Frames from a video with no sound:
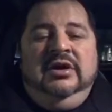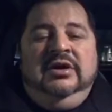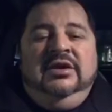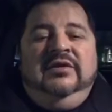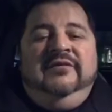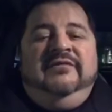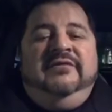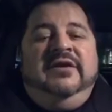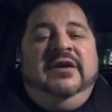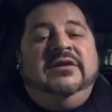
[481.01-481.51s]

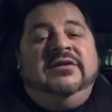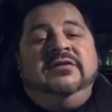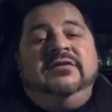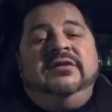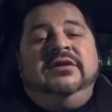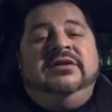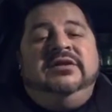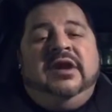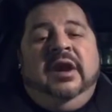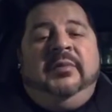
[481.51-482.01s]
if they
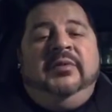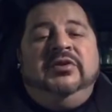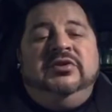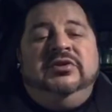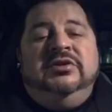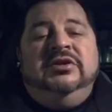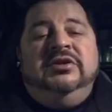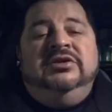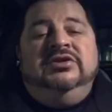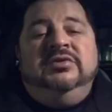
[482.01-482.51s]
do get the
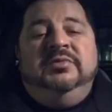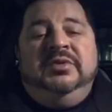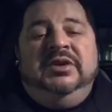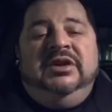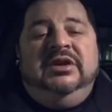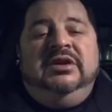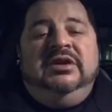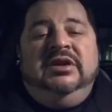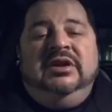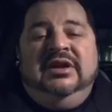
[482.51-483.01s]
opportunity to
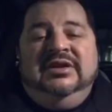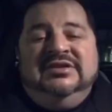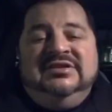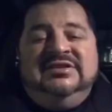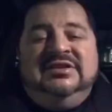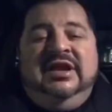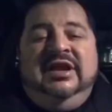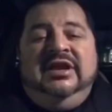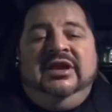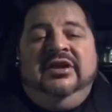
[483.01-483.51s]
be and
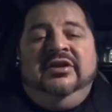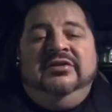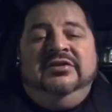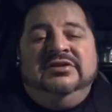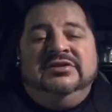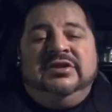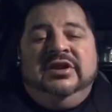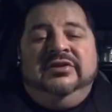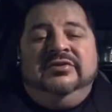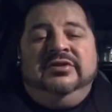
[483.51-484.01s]
stay here in
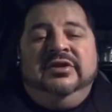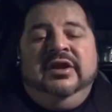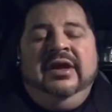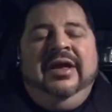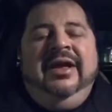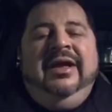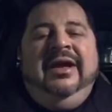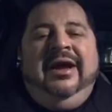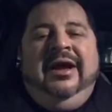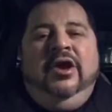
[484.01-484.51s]
this country,
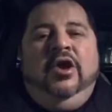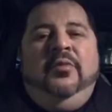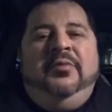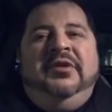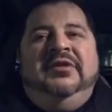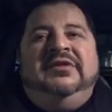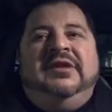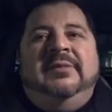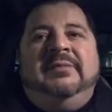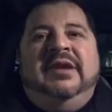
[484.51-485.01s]
I hope
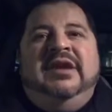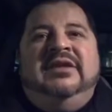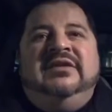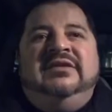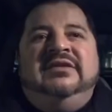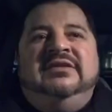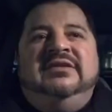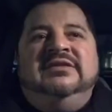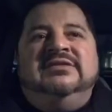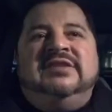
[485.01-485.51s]
that they make
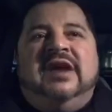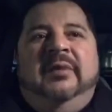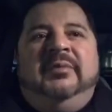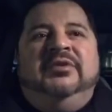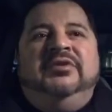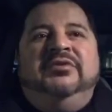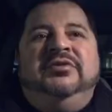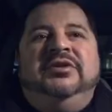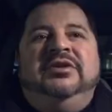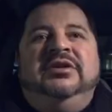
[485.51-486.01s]
this
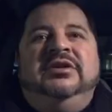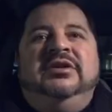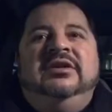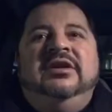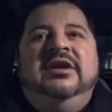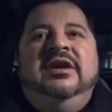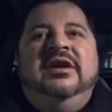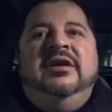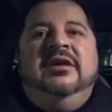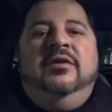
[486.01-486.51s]

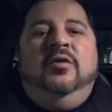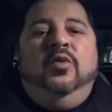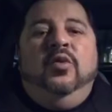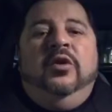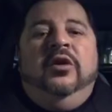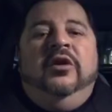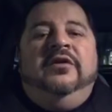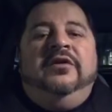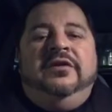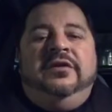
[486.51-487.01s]
opportunity
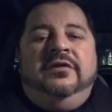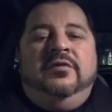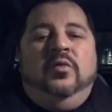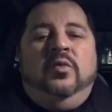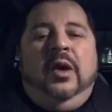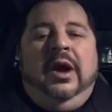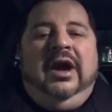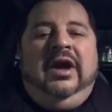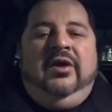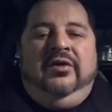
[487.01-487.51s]

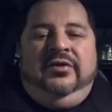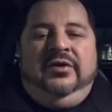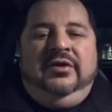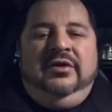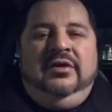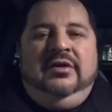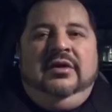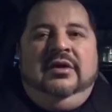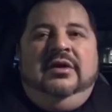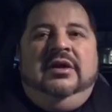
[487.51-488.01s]
worthwhile.
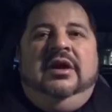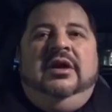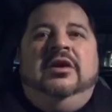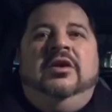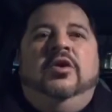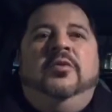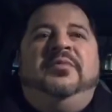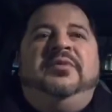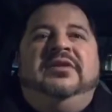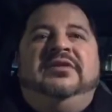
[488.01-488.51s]
And I
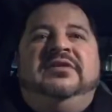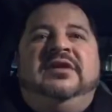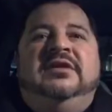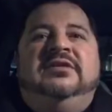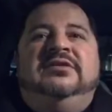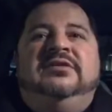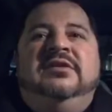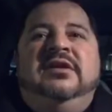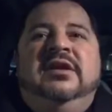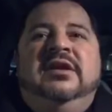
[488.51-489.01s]
hope that
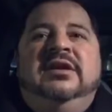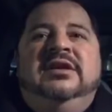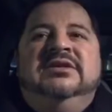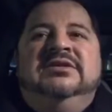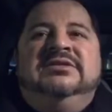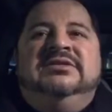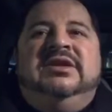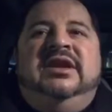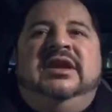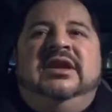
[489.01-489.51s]
they
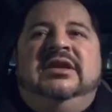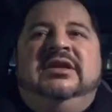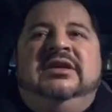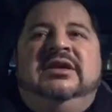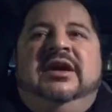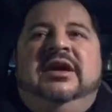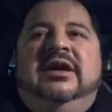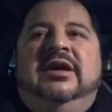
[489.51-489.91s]
take